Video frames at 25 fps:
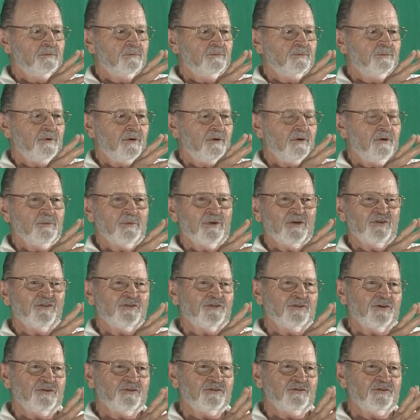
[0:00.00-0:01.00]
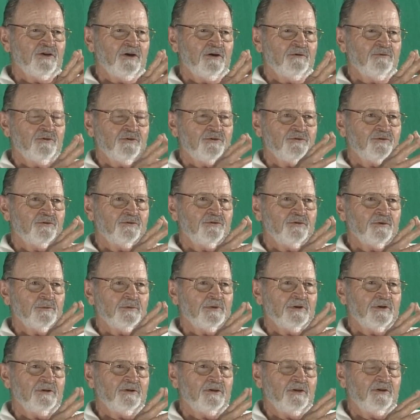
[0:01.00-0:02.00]
probably about 60 of us or
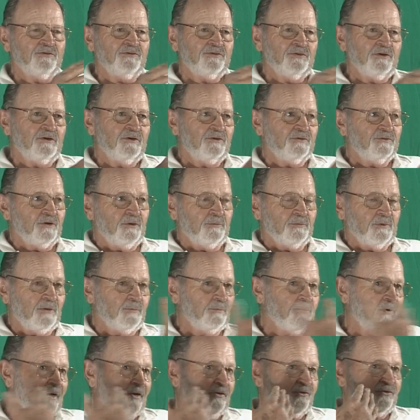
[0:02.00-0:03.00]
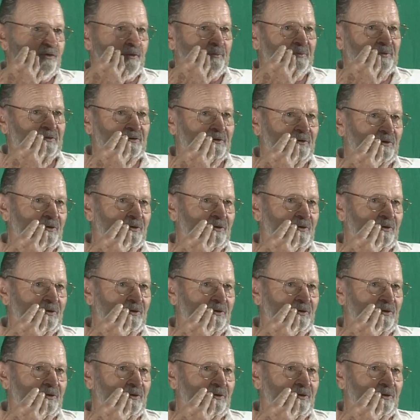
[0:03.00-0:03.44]
something like that. They sent us up, they brought us up here to